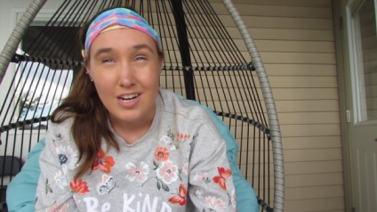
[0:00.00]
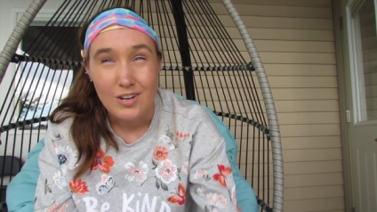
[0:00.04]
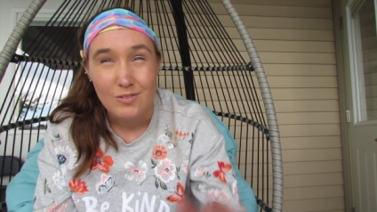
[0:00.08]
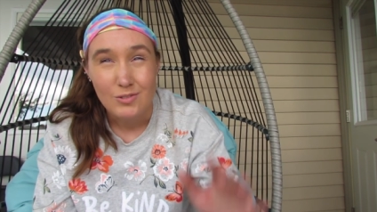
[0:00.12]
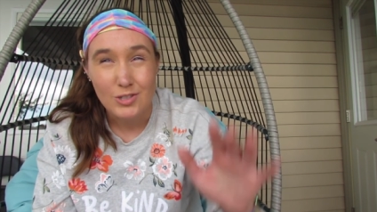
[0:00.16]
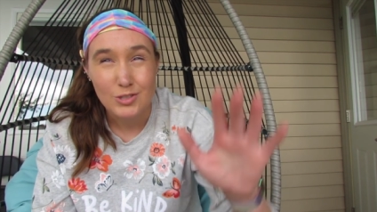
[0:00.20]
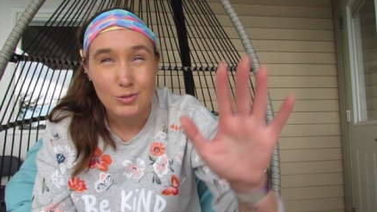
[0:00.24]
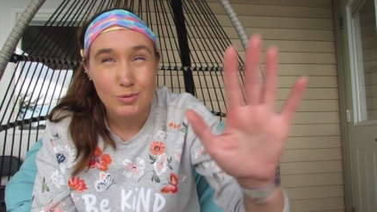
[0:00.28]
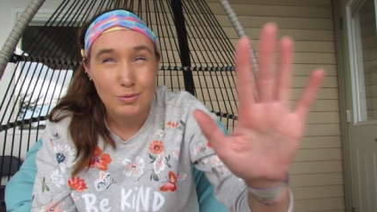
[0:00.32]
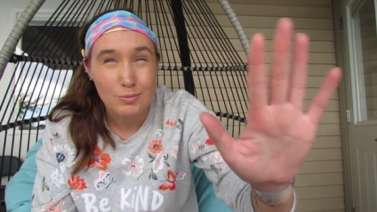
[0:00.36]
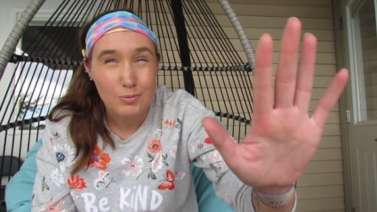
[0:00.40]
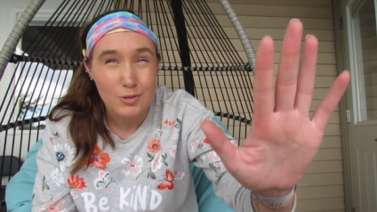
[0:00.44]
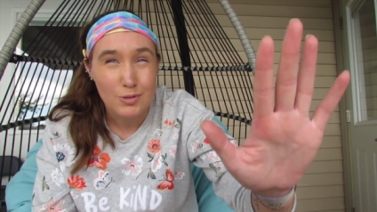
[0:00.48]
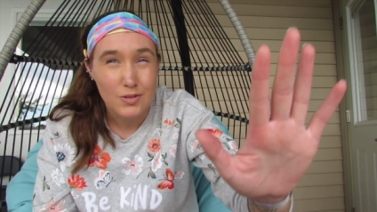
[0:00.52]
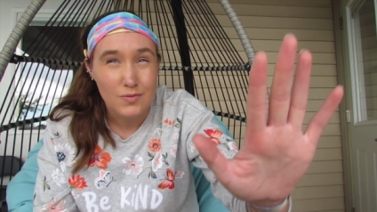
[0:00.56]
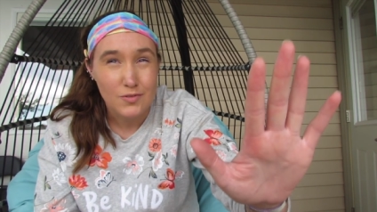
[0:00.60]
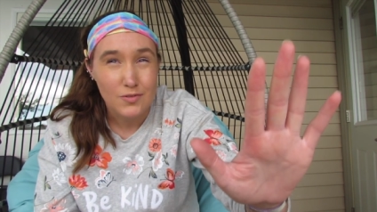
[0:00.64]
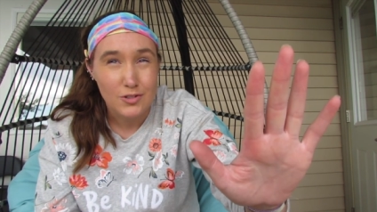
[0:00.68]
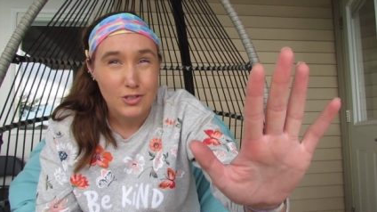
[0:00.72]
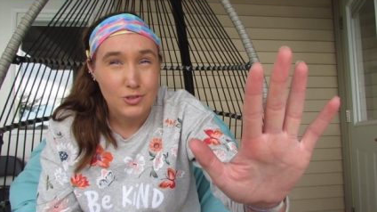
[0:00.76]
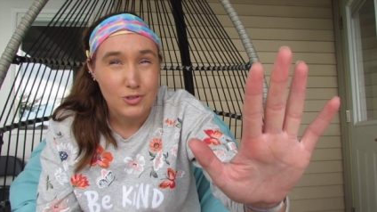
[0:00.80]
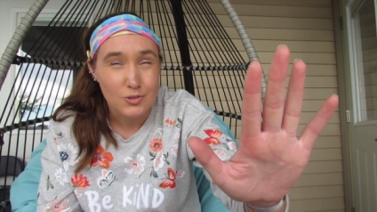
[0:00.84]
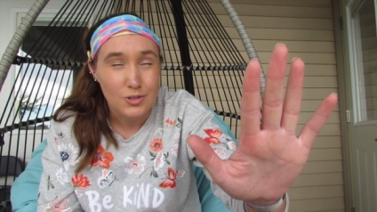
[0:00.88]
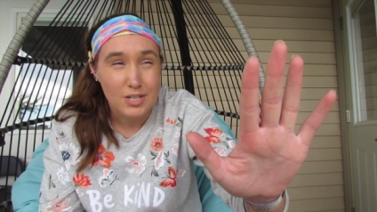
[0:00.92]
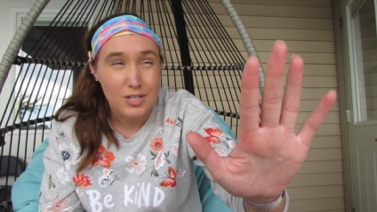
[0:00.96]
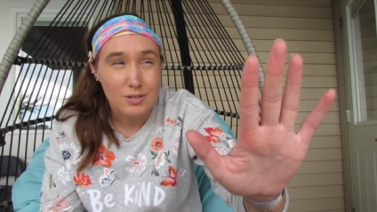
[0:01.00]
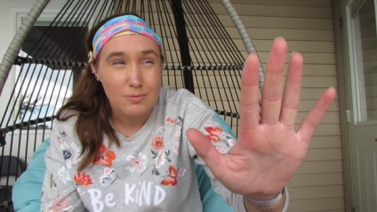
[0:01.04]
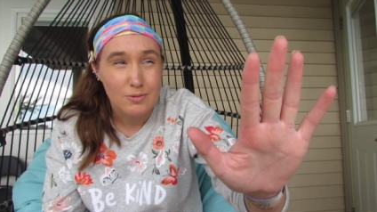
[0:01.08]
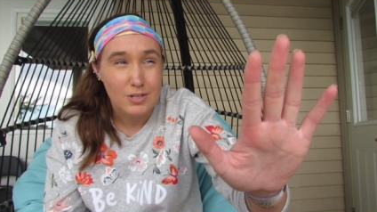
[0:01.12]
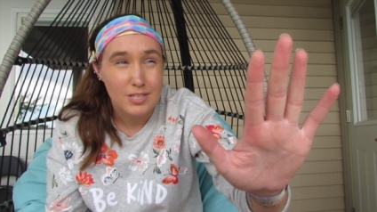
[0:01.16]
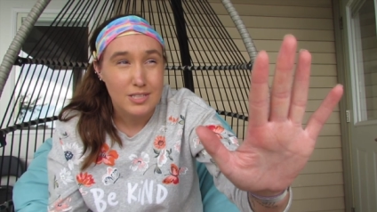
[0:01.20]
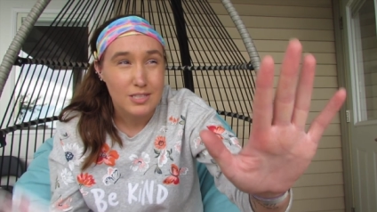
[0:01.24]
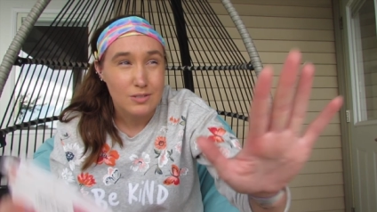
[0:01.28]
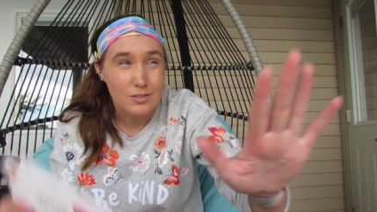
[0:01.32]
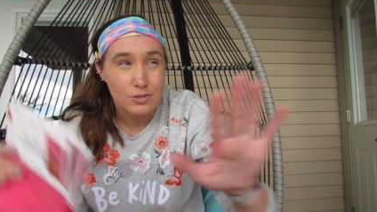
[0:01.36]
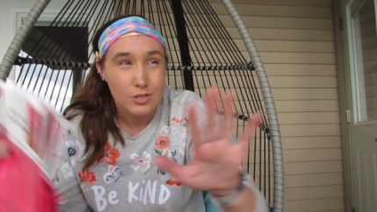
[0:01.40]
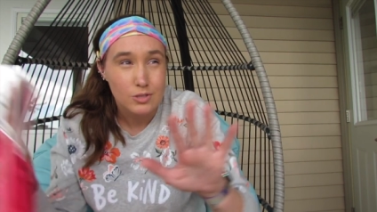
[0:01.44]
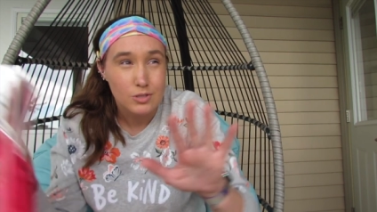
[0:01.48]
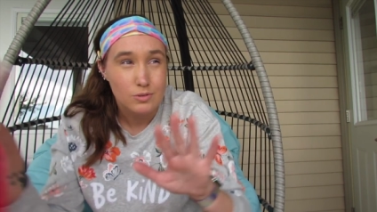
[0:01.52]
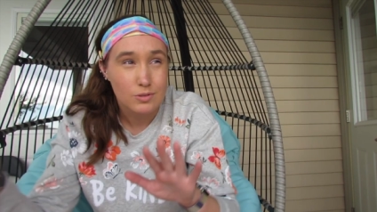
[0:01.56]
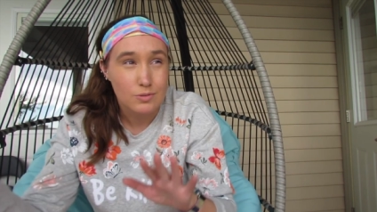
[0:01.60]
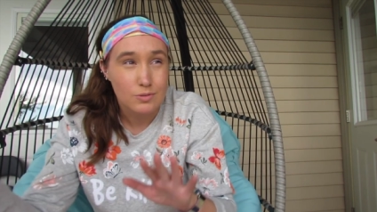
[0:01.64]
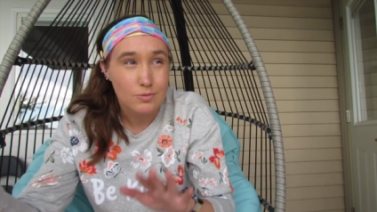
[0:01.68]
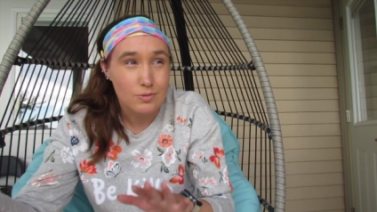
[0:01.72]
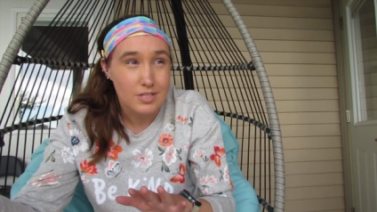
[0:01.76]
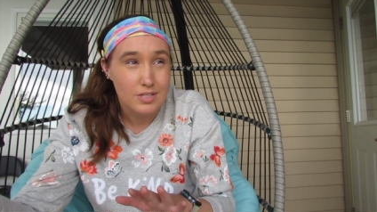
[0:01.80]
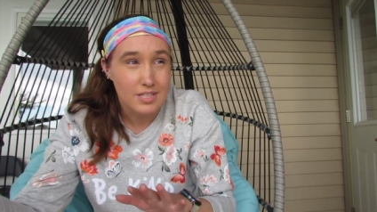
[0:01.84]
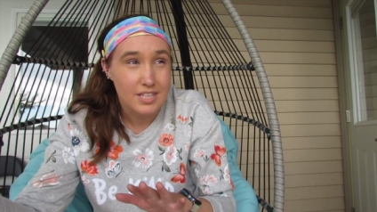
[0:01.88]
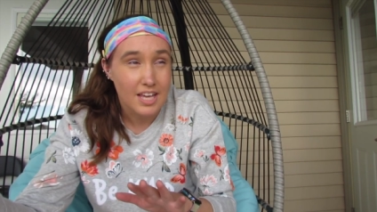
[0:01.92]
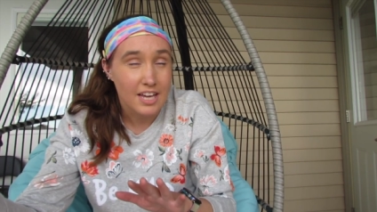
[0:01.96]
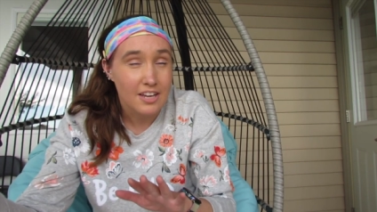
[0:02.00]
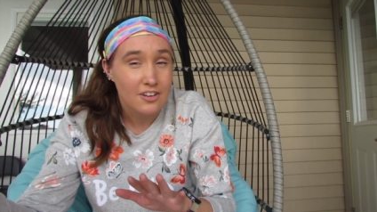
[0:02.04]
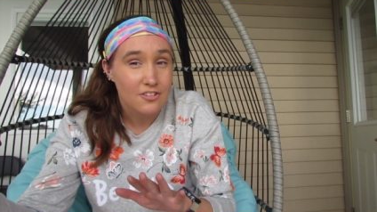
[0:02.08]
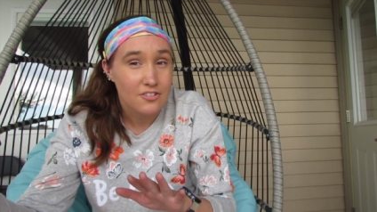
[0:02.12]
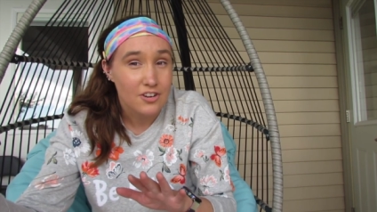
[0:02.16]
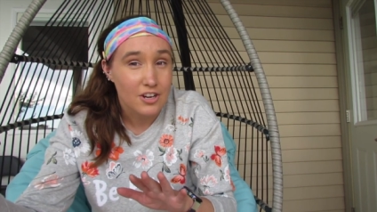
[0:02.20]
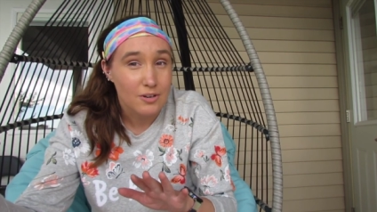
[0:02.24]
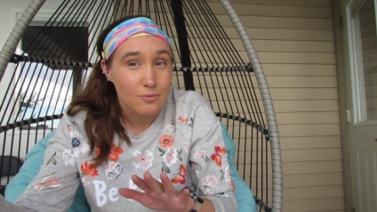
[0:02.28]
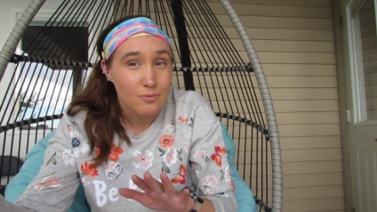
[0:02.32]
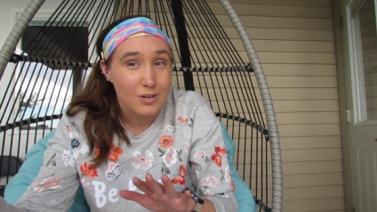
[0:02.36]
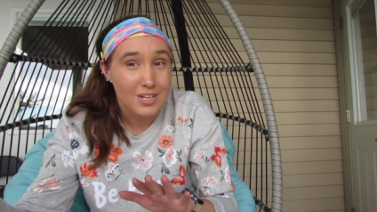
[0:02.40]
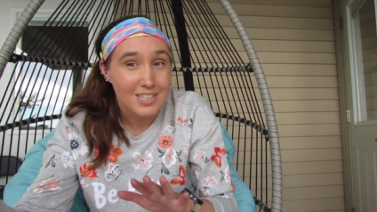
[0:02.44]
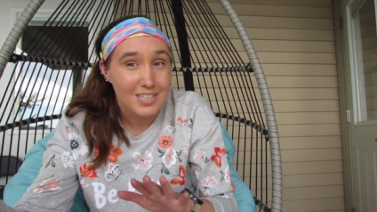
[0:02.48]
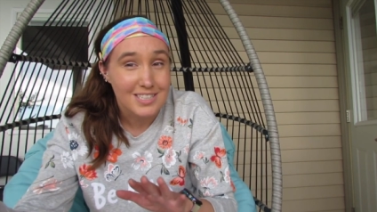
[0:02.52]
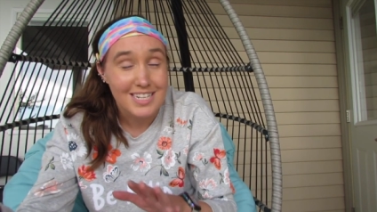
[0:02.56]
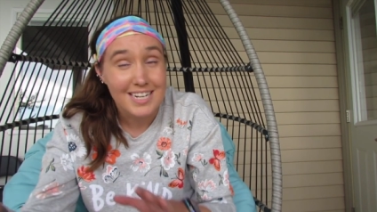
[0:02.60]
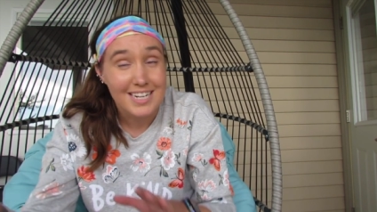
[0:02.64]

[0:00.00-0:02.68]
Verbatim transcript: which one were the first grade ones and which ones were the second grade ones.